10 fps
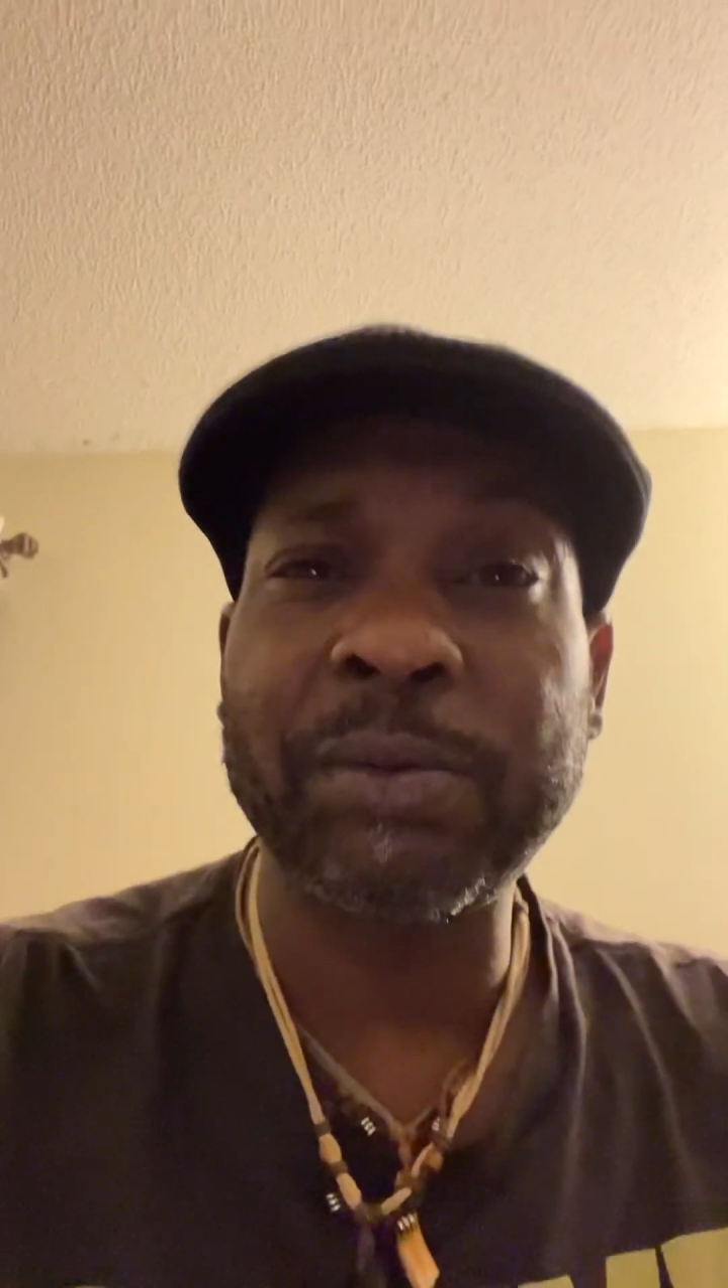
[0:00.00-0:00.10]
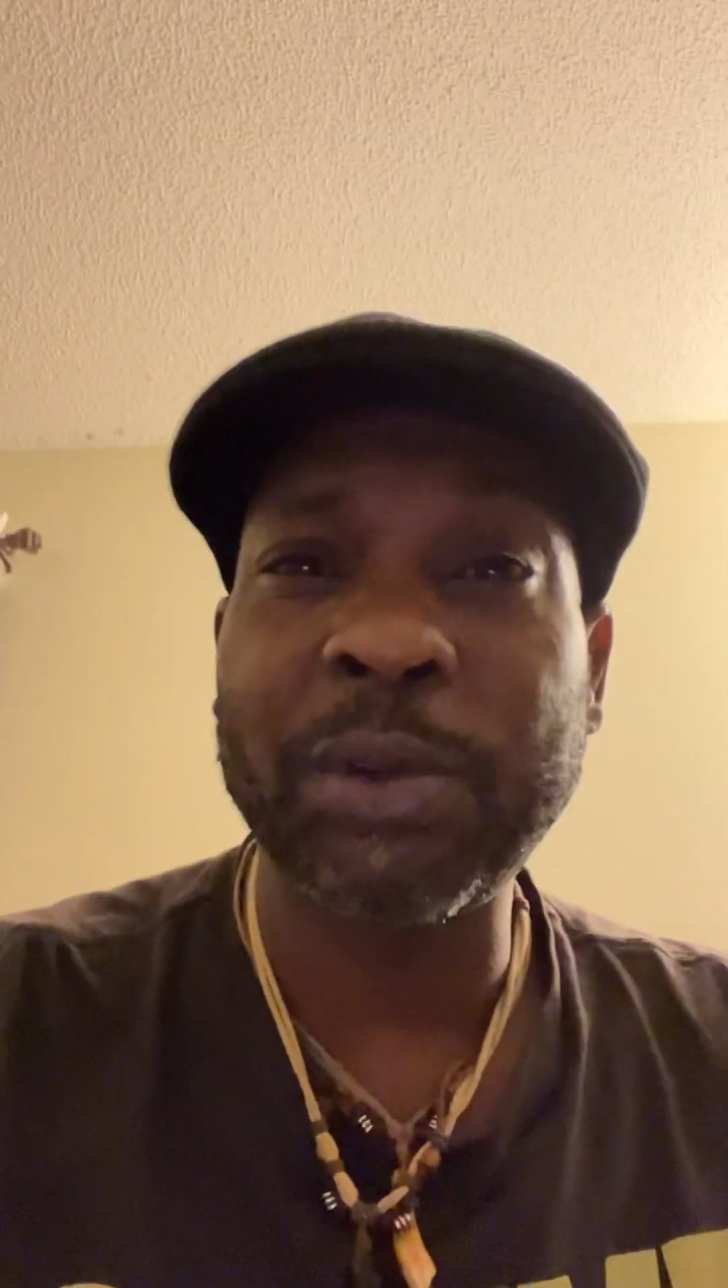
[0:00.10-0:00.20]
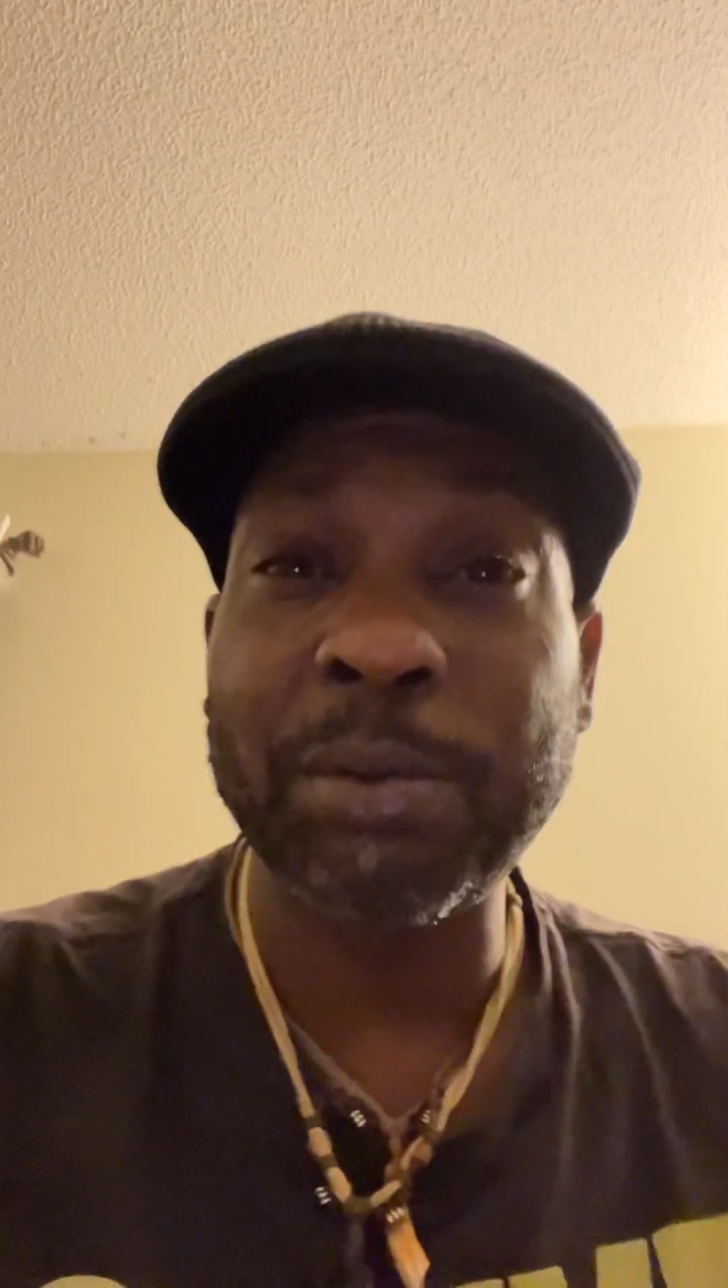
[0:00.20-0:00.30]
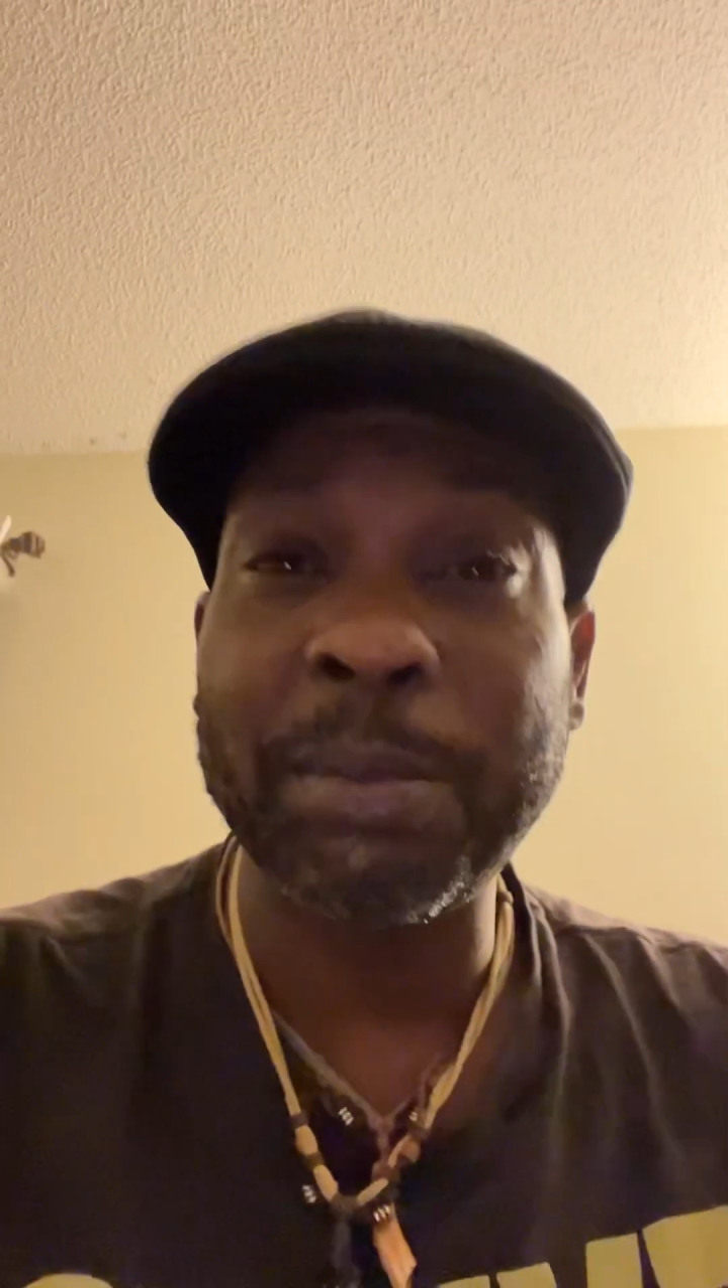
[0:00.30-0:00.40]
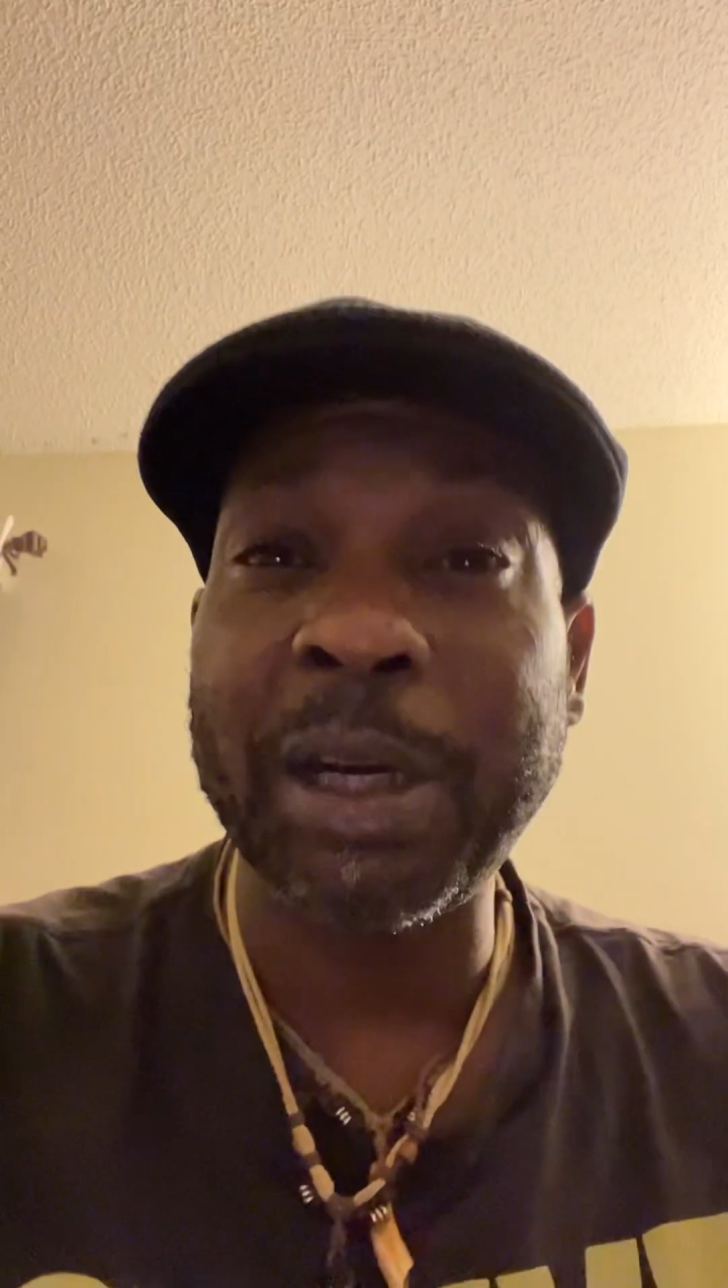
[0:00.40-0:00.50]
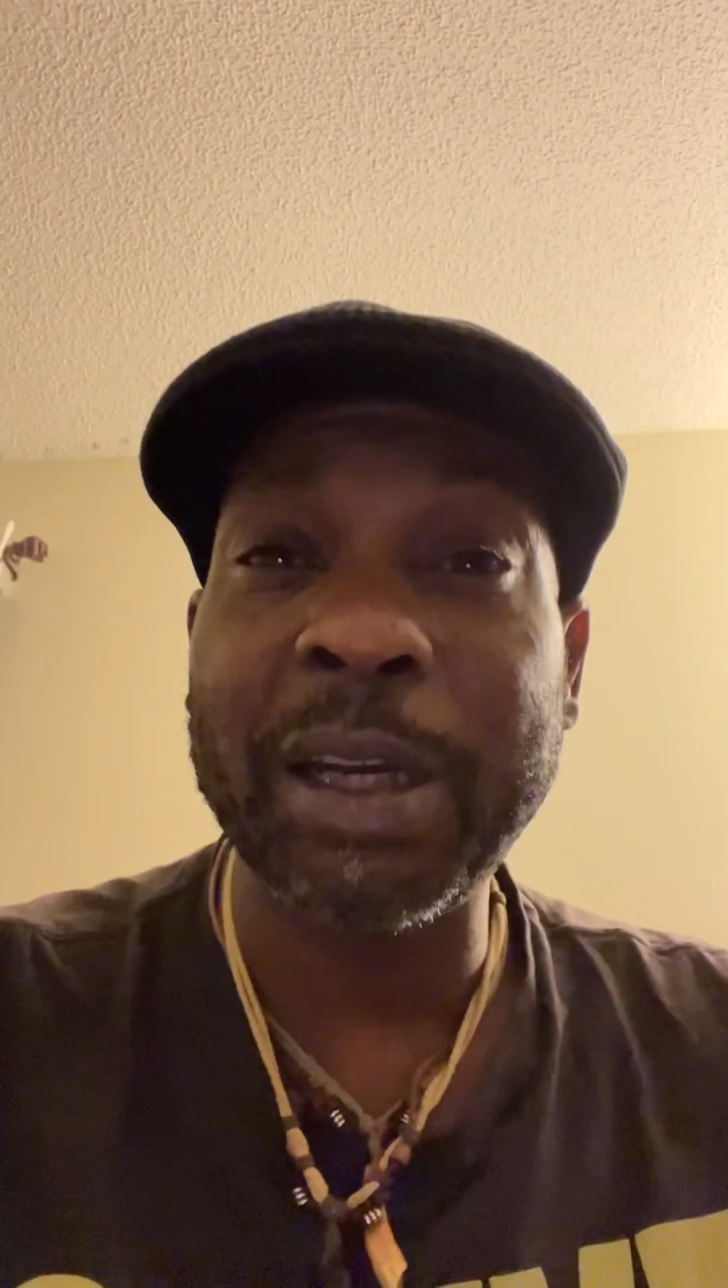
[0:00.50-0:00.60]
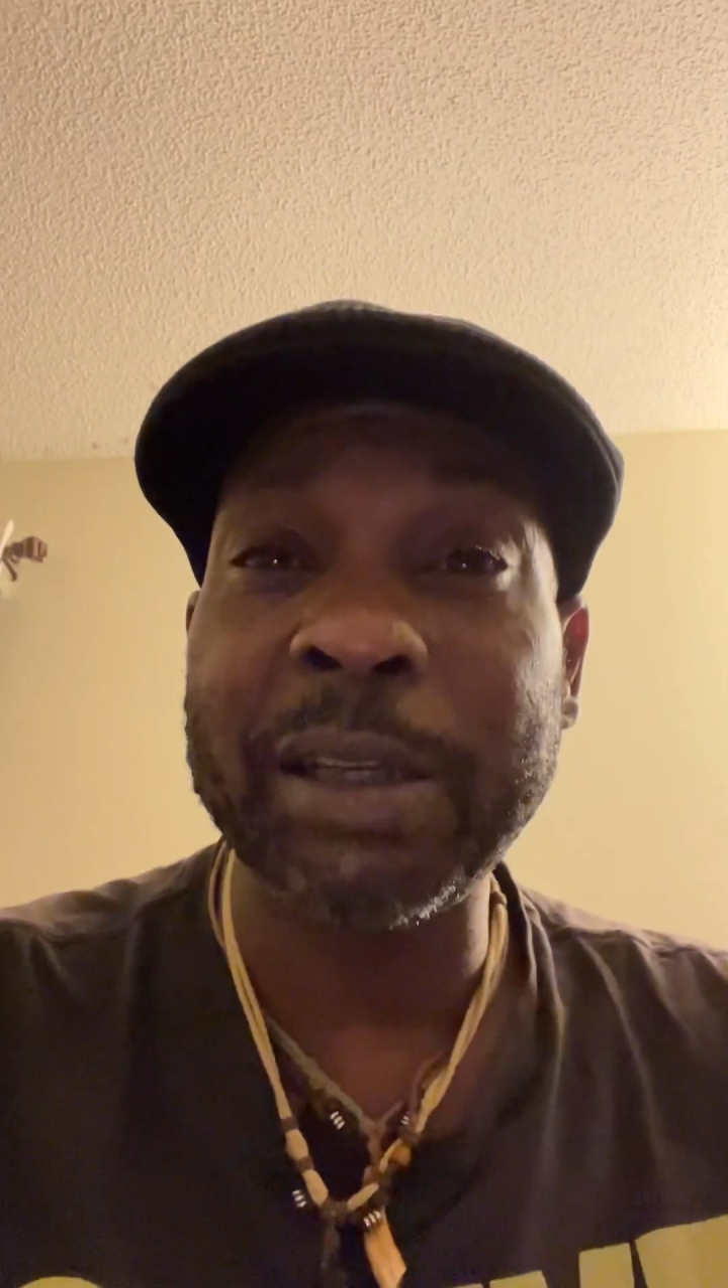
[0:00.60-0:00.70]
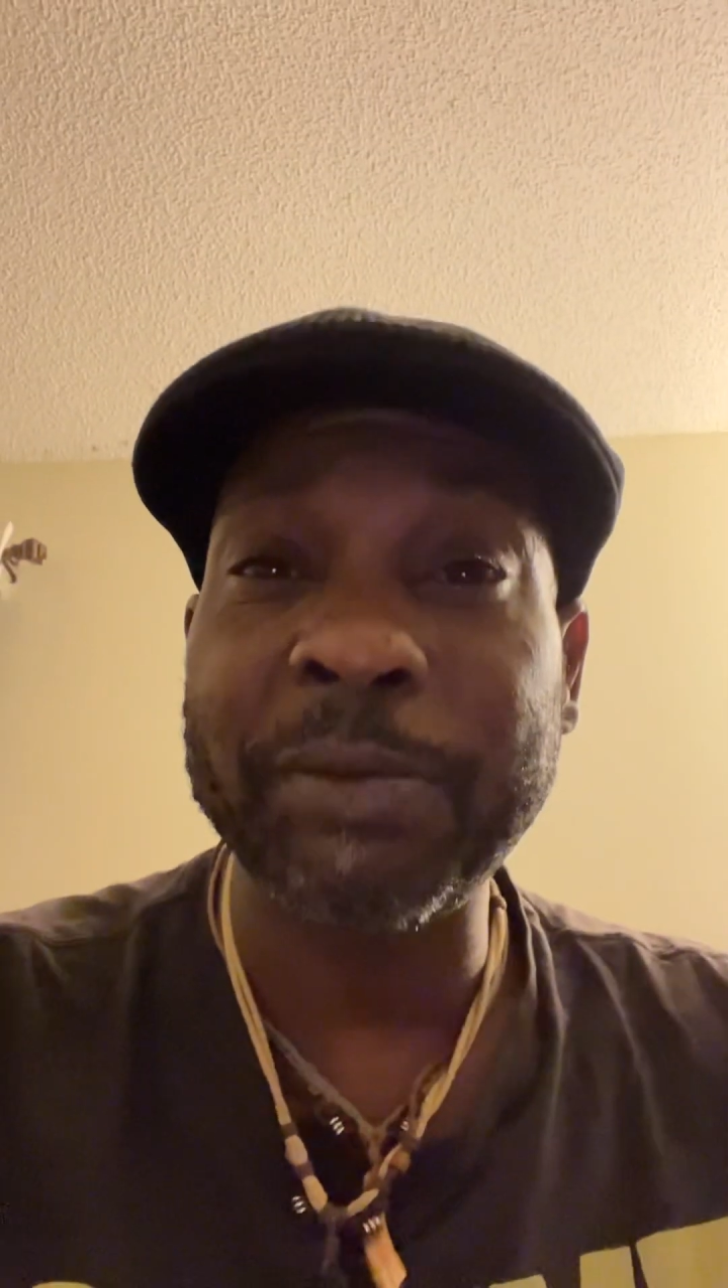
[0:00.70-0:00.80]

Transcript: Roman